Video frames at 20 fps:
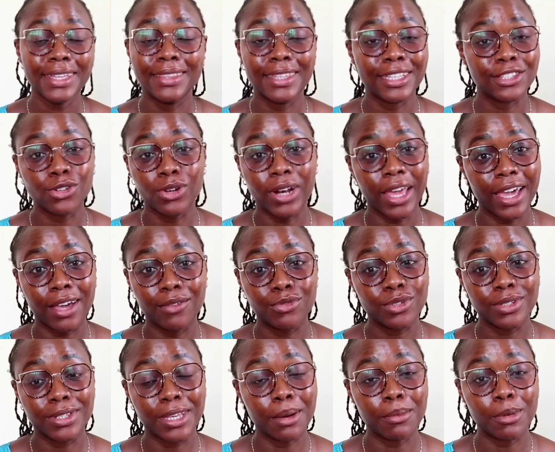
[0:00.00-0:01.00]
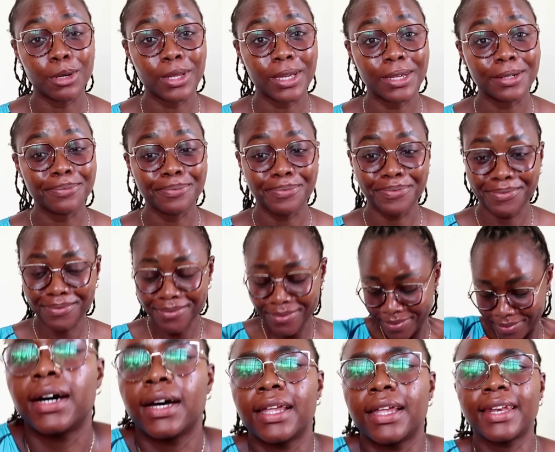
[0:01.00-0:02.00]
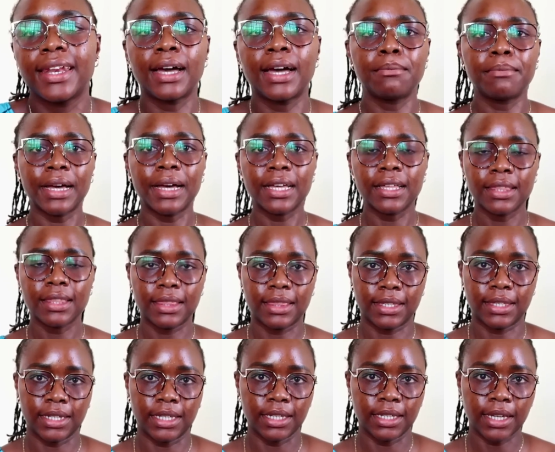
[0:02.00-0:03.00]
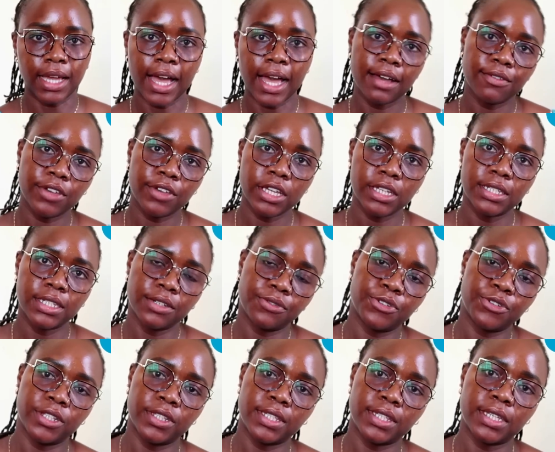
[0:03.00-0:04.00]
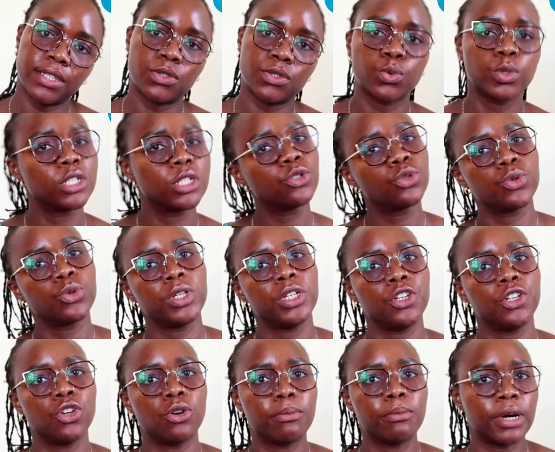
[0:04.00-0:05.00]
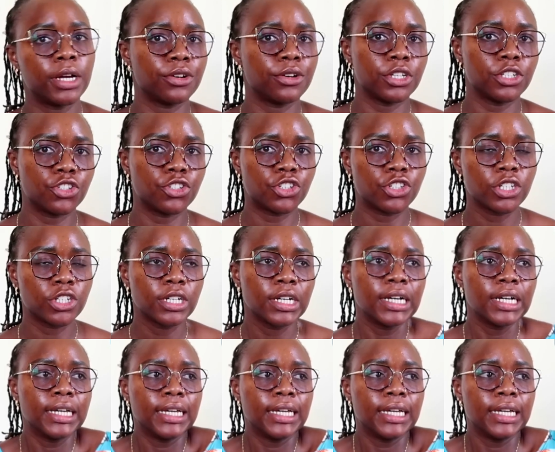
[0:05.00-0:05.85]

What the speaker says: That's all I have to say about that. Number 3, having differences will ruin your marriage.